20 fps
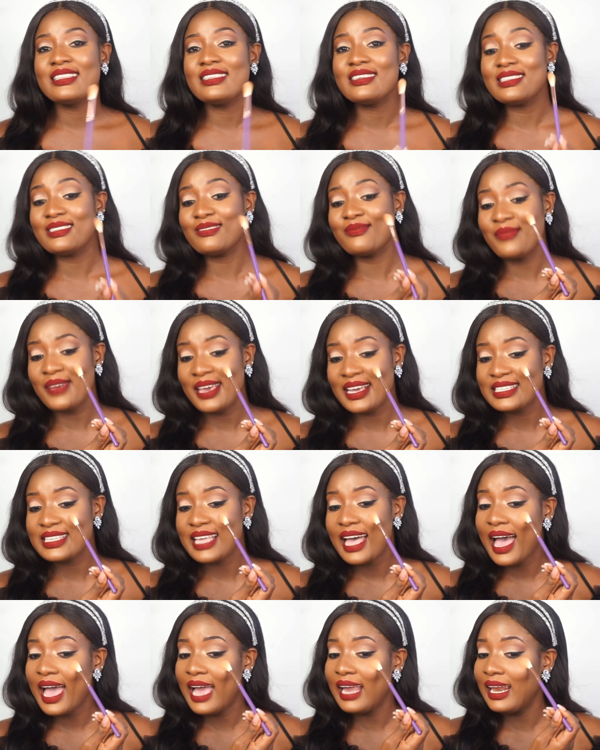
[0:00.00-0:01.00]
this makes
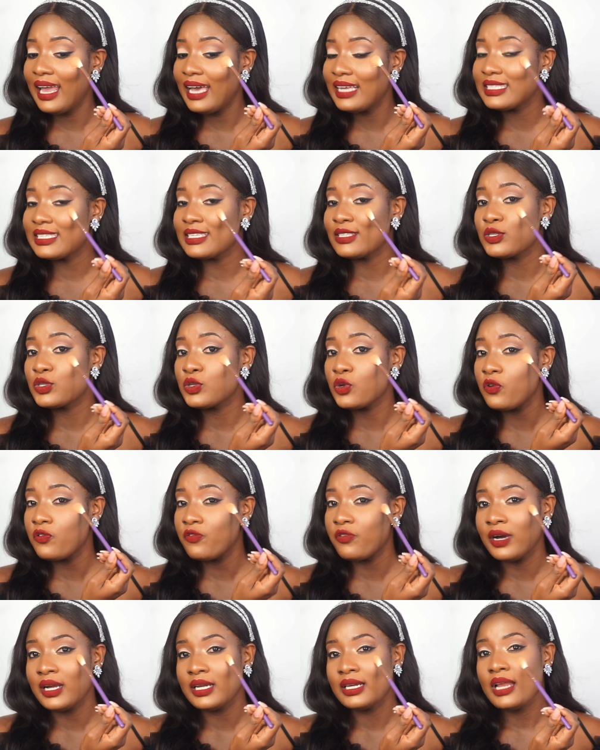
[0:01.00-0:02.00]
highlighting so
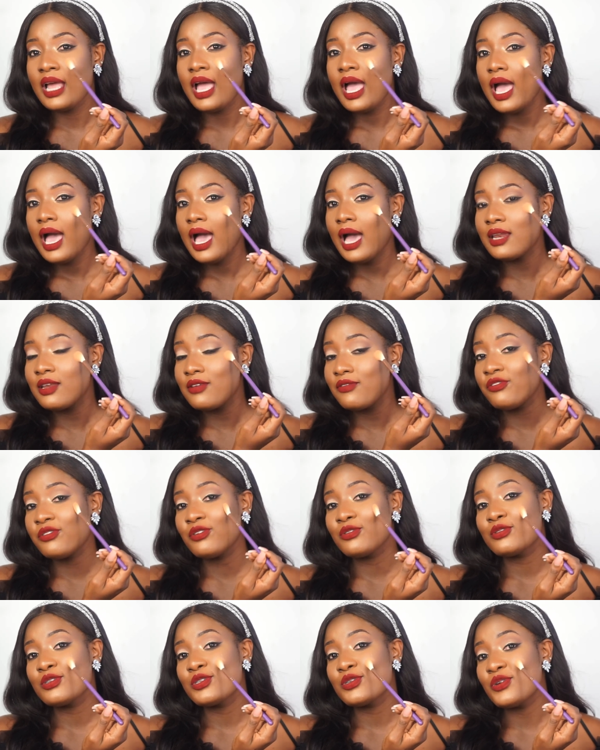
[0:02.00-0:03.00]
fun and it
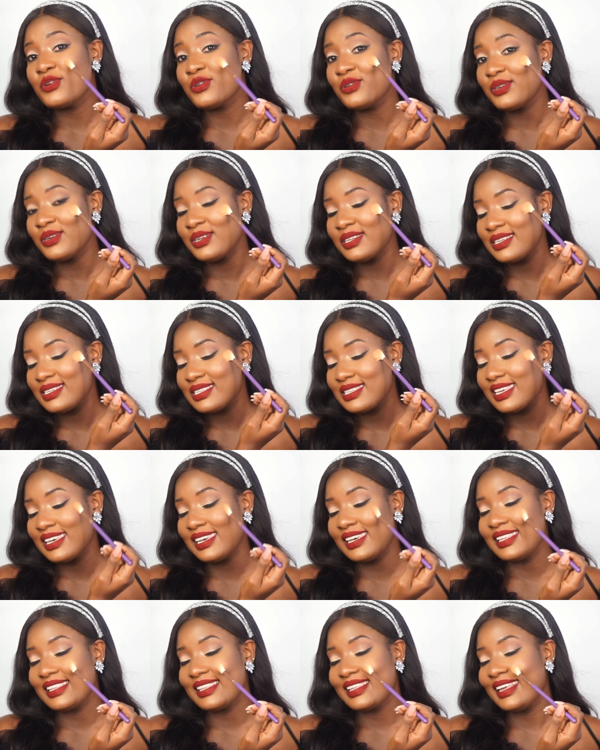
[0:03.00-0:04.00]
feels so good on the
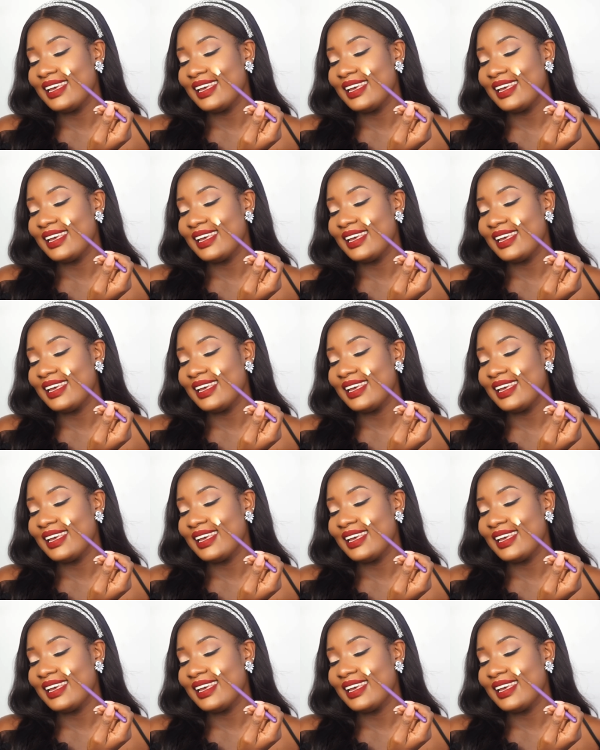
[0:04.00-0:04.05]
skin.